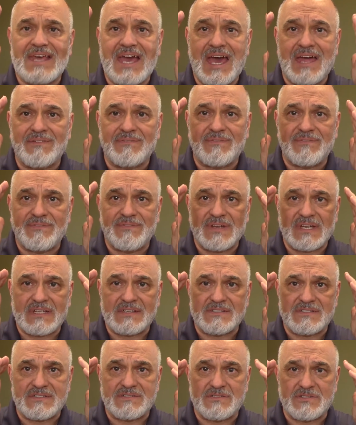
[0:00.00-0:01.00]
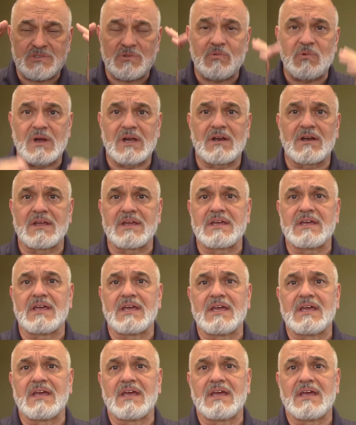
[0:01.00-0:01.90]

that fixed squarely